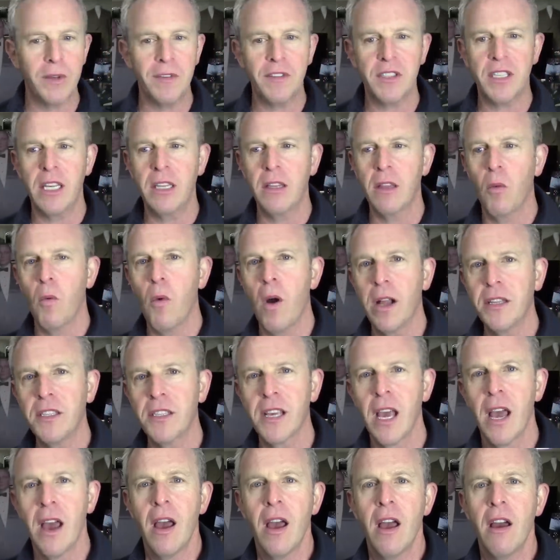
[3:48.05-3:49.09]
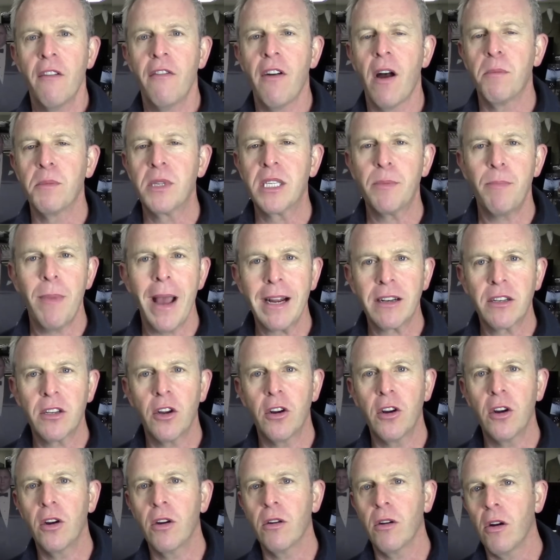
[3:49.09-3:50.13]
We've seen the ones from
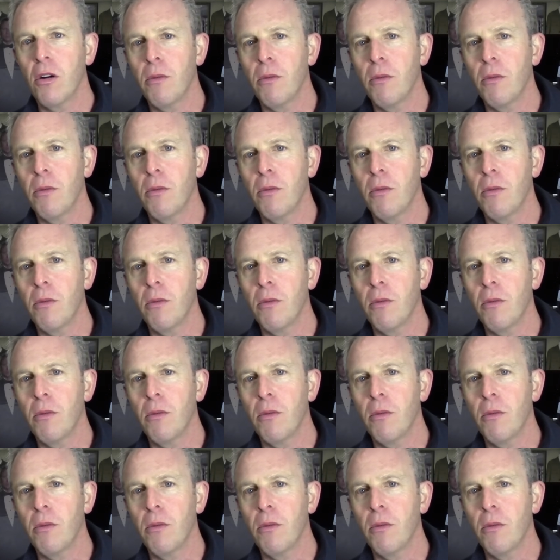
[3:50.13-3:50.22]
Spectre.